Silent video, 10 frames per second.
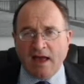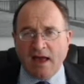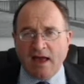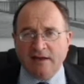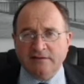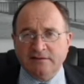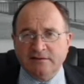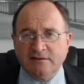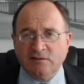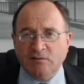And
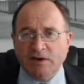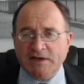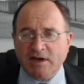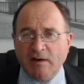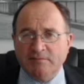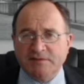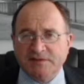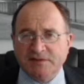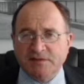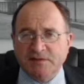when it comes
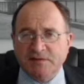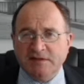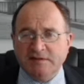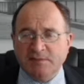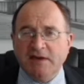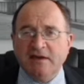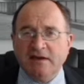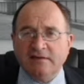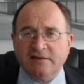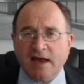to the speaking
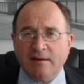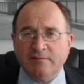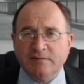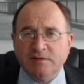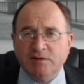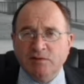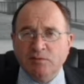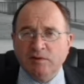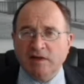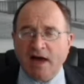exam, you
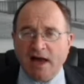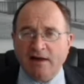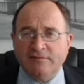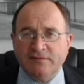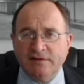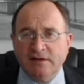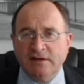will have